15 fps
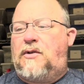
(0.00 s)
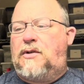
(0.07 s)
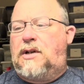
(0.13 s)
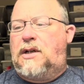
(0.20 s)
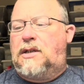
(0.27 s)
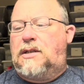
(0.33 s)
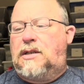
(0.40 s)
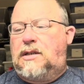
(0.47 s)

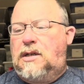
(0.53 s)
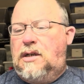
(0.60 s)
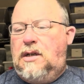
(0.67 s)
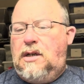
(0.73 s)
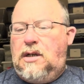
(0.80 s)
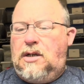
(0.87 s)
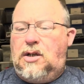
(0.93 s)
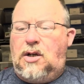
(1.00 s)
because,
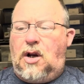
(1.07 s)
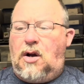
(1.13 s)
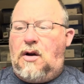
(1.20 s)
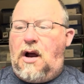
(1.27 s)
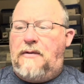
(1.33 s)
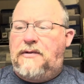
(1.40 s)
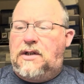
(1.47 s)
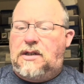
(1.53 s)
you know,
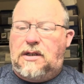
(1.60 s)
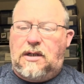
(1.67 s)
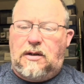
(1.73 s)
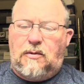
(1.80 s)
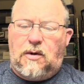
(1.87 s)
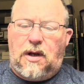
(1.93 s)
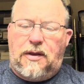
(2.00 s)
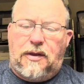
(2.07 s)
obviously
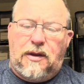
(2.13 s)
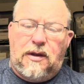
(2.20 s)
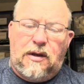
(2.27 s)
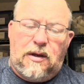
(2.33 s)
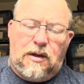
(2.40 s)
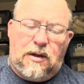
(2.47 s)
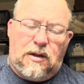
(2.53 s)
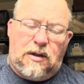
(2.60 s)
with
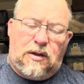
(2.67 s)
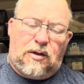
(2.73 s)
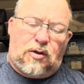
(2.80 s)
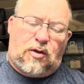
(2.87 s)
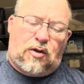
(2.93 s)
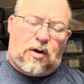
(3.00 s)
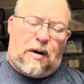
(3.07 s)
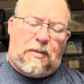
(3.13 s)

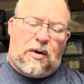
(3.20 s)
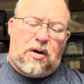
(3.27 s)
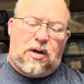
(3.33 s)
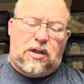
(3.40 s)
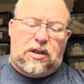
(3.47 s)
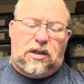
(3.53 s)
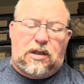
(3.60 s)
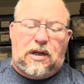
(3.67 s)
treble
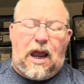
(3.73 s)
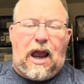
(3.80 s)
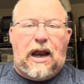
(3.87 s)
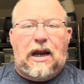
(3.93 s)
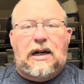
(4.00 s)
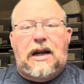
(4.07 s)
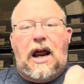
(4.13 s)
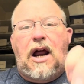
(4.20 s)
hooks
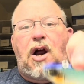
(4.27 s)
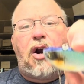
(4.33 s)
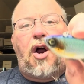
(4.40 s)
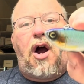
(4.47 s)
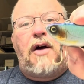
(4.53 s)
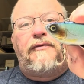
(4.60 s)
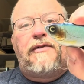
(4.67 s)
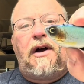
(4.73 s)
hanging down
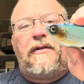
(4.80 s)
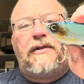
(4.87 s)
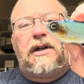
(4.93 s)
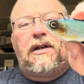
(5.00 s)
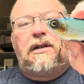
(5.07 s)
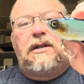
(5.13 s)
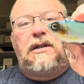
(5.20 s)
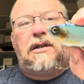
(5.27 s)
off of
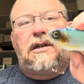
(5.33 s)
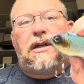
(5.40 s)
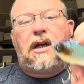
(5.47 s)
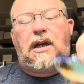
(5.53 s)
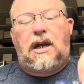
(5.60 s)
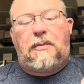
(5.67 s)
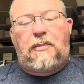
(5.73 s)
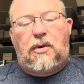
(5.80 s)
it, it can
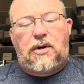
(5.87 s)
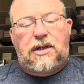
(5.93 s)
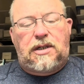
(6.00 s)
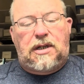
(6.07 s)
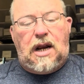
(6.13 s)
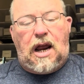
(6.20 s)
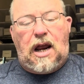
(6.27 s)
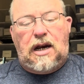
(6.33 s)
get pretty
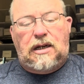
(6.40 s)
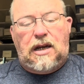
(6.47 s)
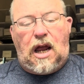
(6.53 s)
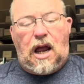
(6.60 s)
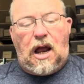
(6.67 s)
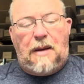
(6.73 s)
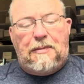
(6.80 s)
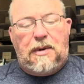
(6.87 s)
snagged
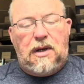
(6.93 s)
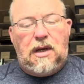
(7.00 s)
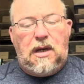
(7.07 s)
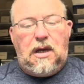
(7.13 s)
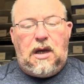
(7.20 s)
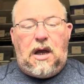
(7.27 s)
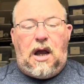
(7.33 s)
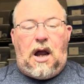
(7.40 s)
up.
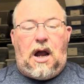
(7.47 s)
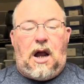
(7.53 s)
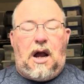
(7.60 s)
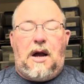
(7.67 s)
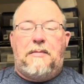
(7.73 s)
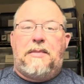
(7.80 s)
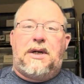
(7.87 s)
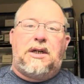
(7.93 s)

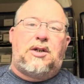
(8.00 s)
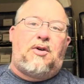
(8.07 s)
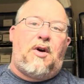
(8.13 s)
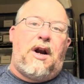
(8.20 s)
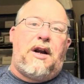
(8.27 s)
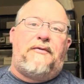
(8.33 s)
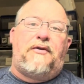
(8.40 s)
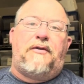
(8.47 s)
But it's
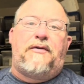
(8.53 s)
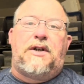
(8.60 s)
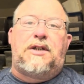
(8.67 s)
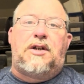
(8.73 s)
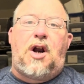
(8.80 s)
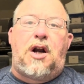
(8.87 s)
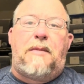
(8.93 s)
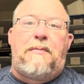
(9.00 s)
great if you're
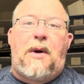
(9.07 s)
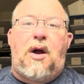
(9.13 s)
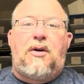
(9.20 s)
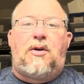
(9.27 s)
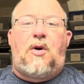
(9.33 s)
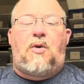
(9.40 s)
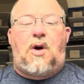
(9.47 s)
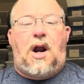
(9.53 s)
fishing on a boat
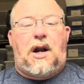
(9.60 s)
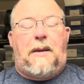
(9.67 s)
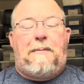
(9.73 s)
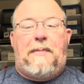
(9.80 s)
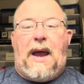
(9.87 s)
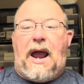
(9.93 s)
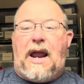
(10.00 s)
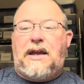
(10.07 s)
or on a
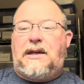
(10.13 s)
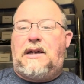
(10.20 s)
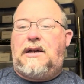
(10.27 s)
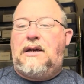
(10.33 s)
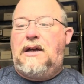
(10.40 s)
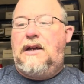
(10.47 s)
bank.